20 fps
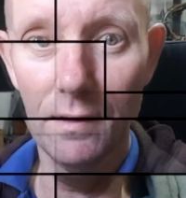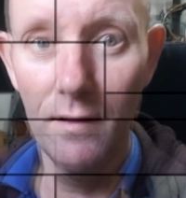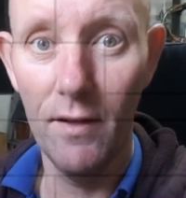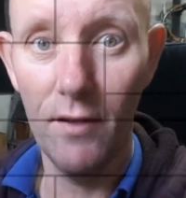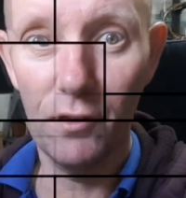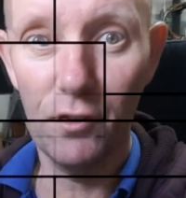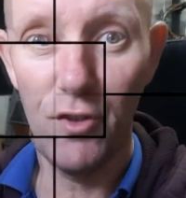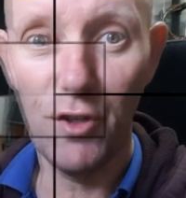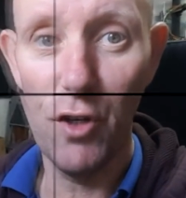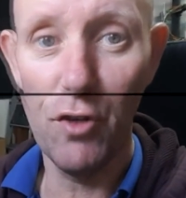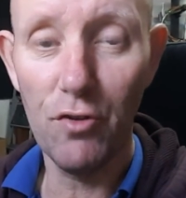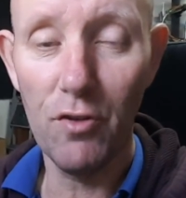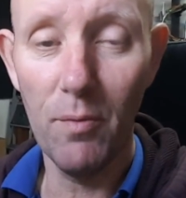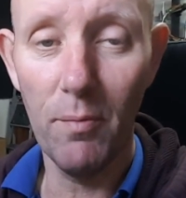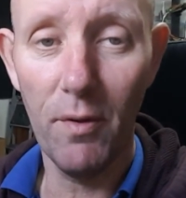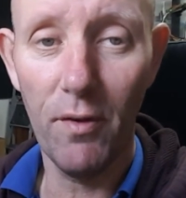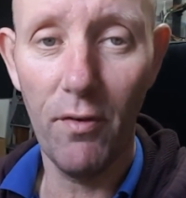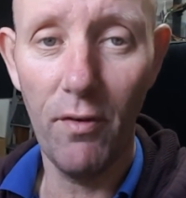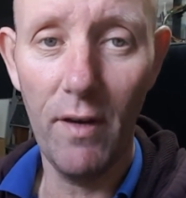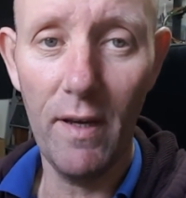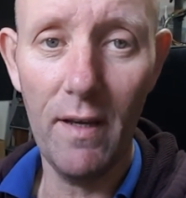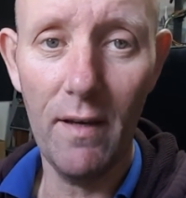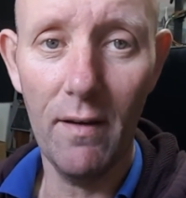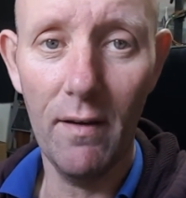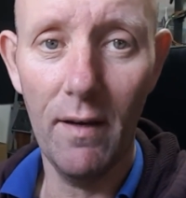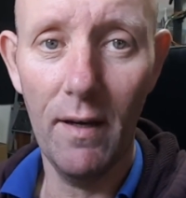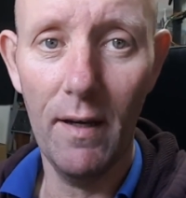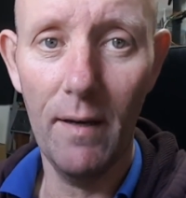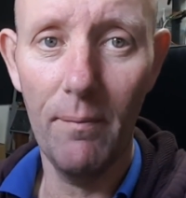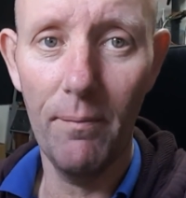This is juice number three.
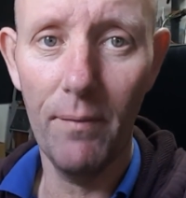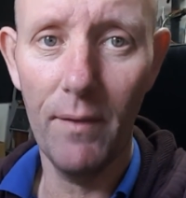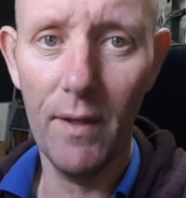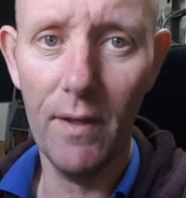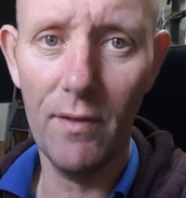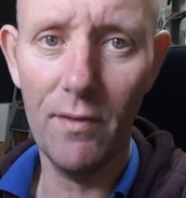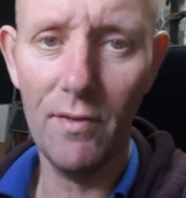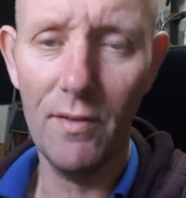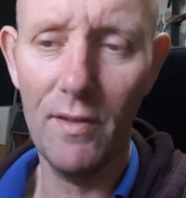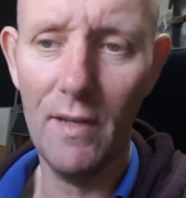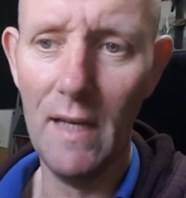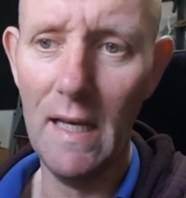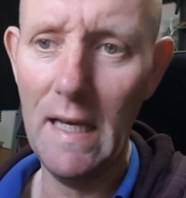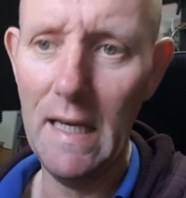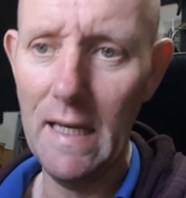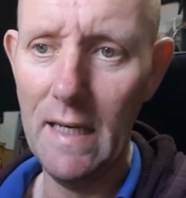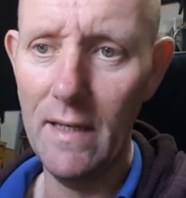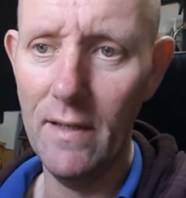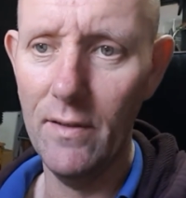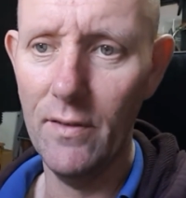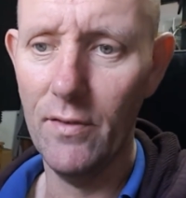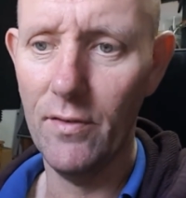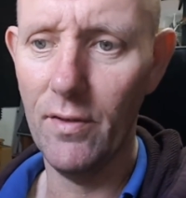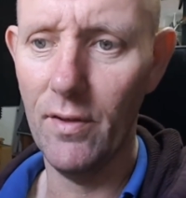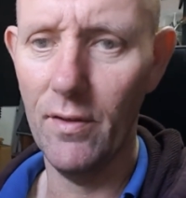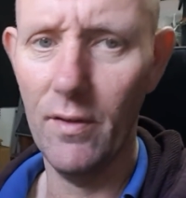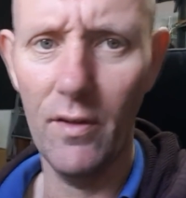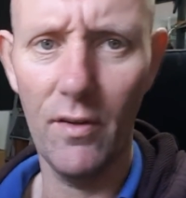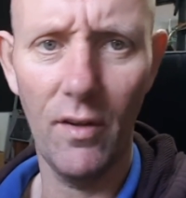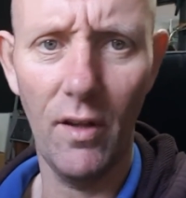There's
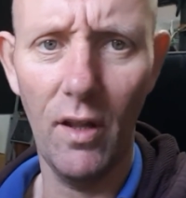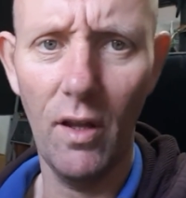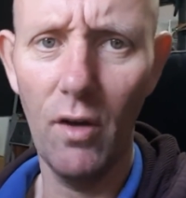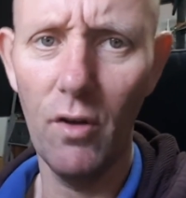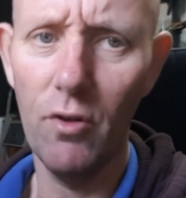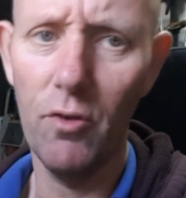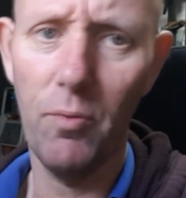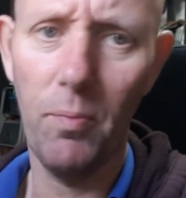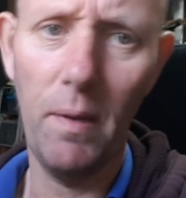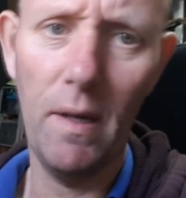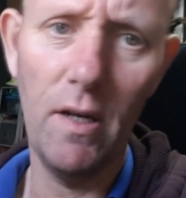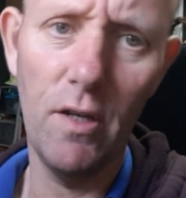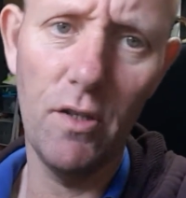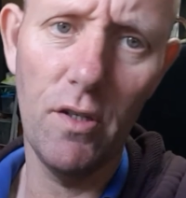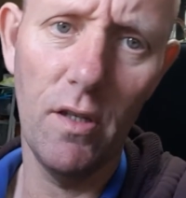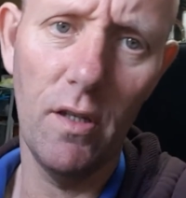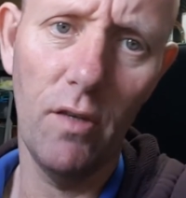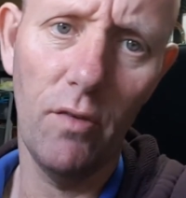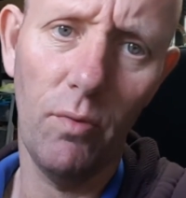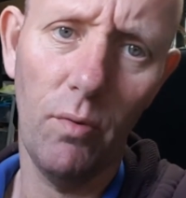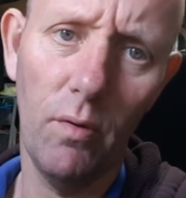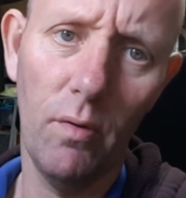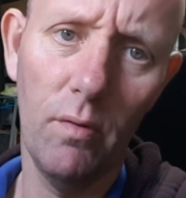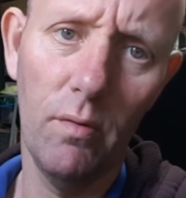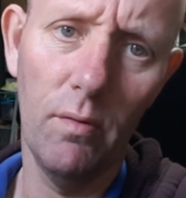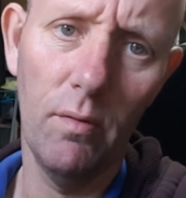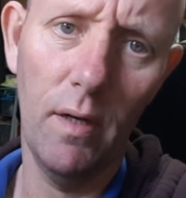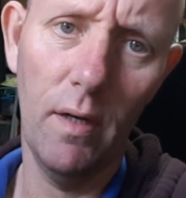a load of spinach in this one.